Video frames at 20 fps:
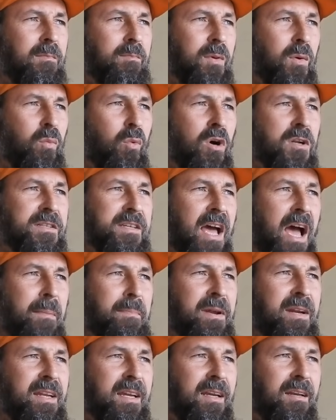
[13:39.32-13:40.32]
But what's
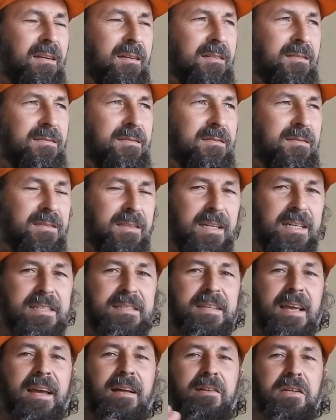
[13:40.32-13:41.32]
happening
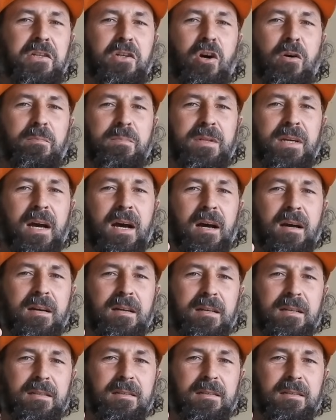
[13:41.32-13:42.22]
is the helicopter